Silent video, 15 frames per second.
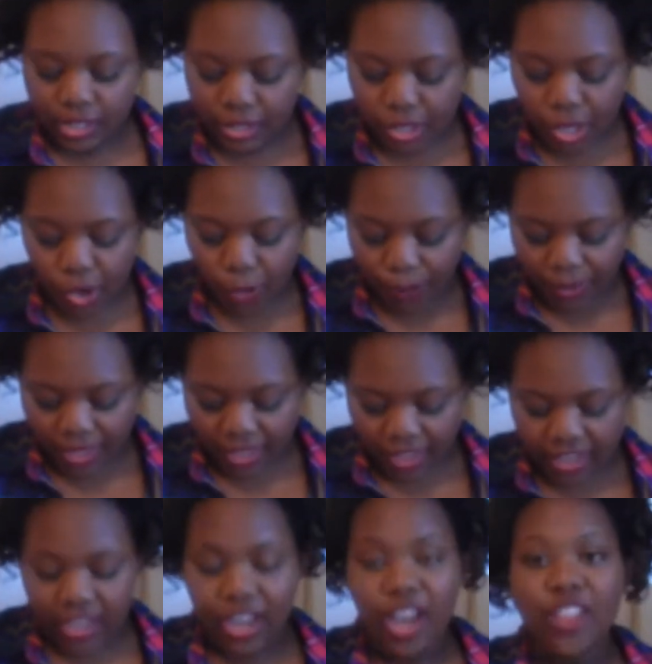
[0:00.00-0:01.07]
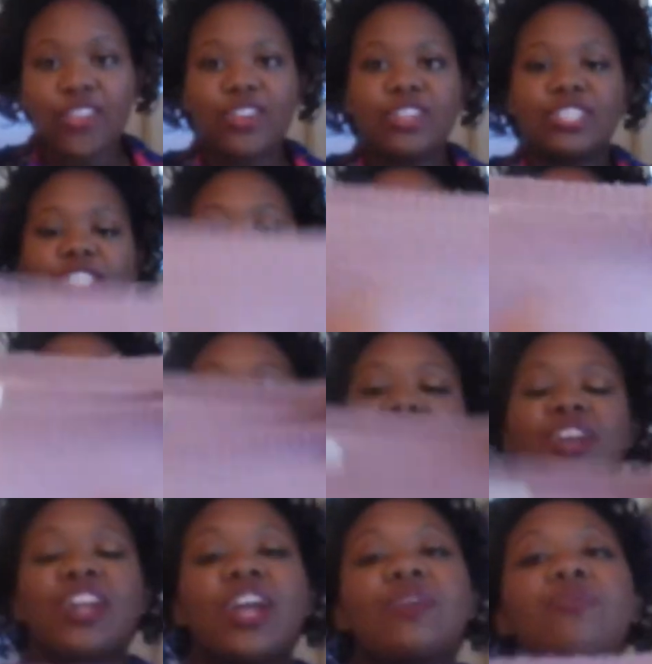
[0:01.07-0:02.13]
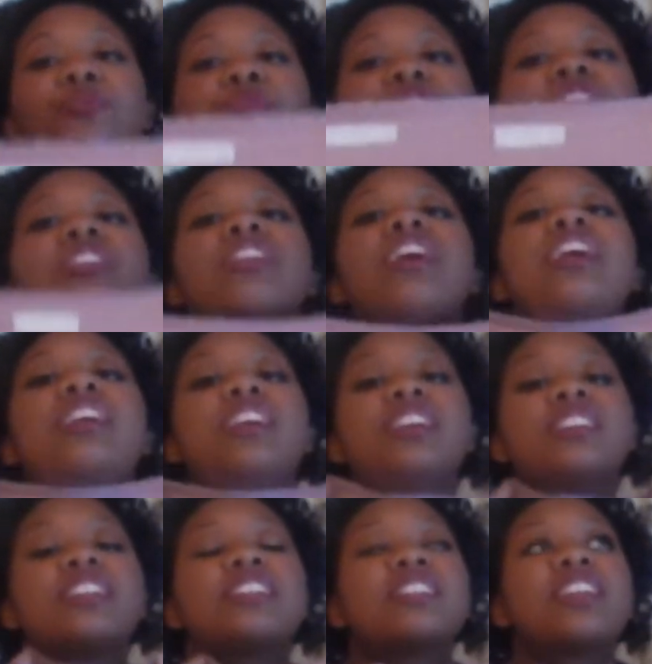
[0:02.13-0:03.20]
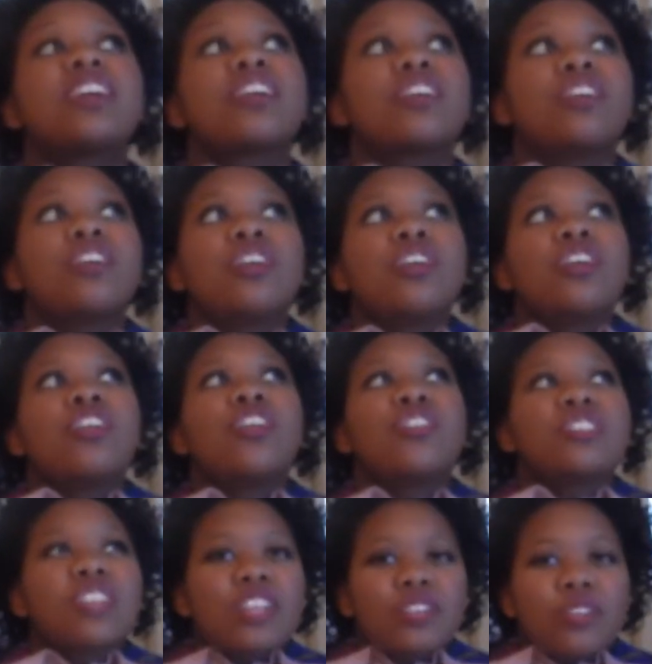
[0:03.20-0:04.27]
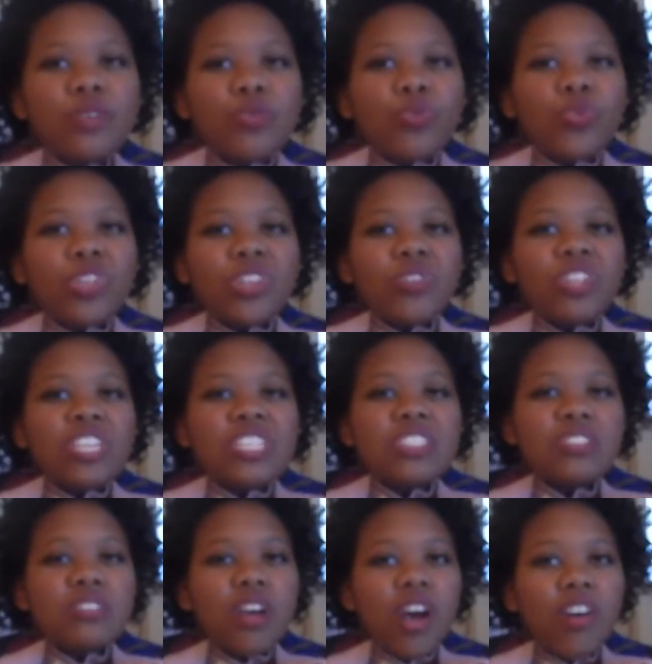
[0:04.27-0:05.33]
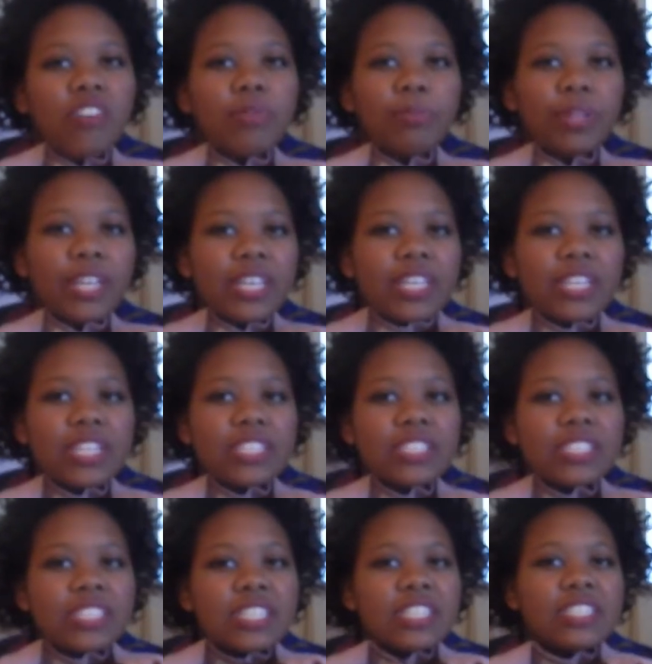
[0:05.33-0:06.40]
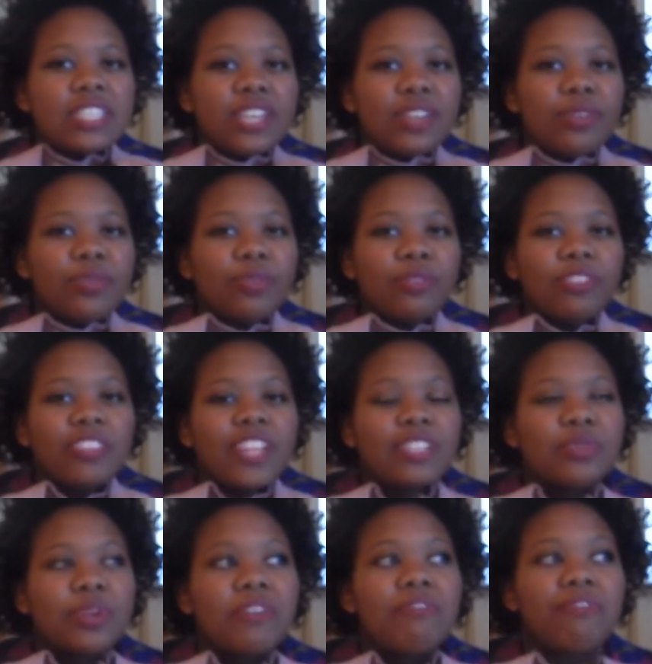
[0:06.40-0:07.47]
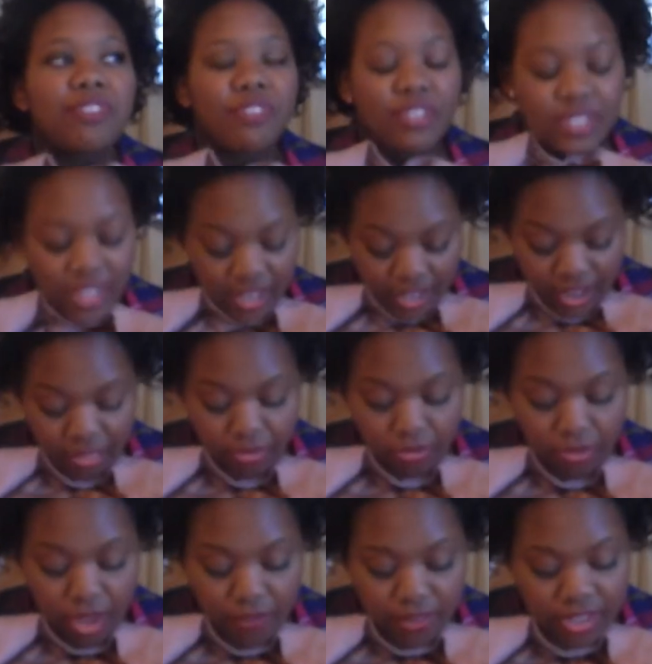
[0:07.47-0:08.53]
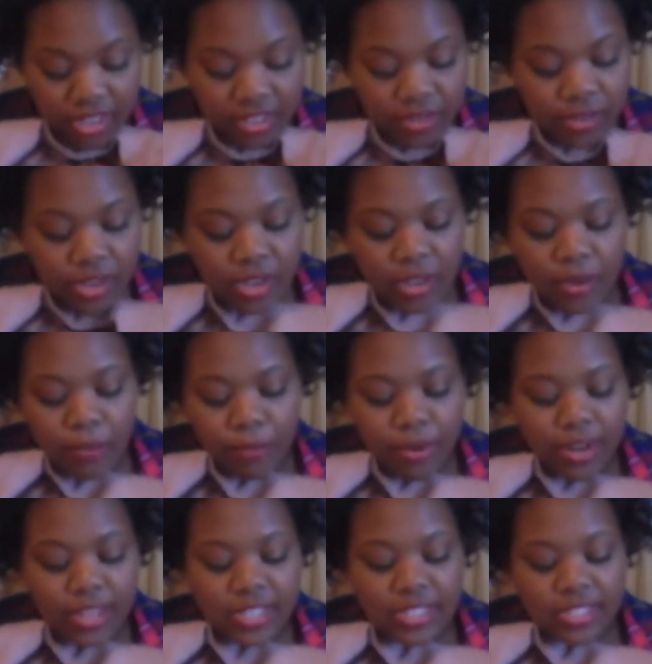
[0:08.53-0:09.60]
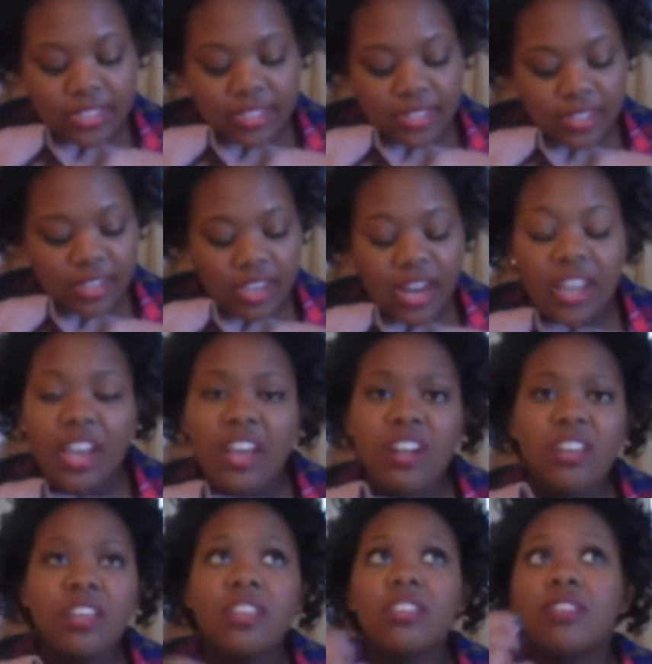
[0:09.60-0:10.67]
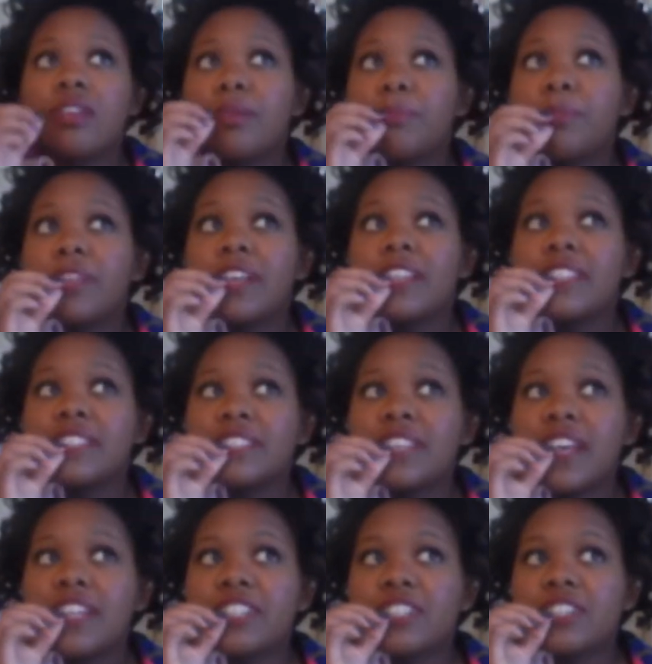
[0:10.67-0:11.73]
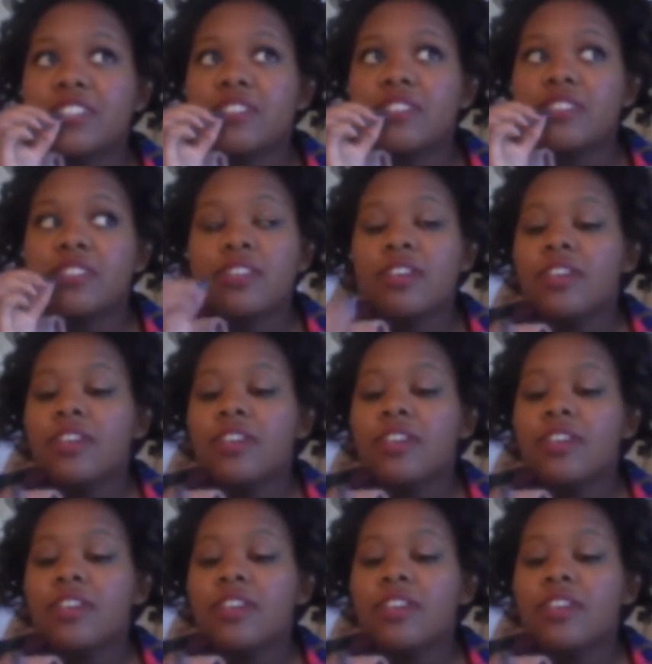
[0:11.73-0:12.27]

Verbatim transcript: taupey colored sweater and I really like it because it's like, you know, it's like really, really soft blankets. It's like, that's what it feels like and I love it. But it's, and I got it in the plus section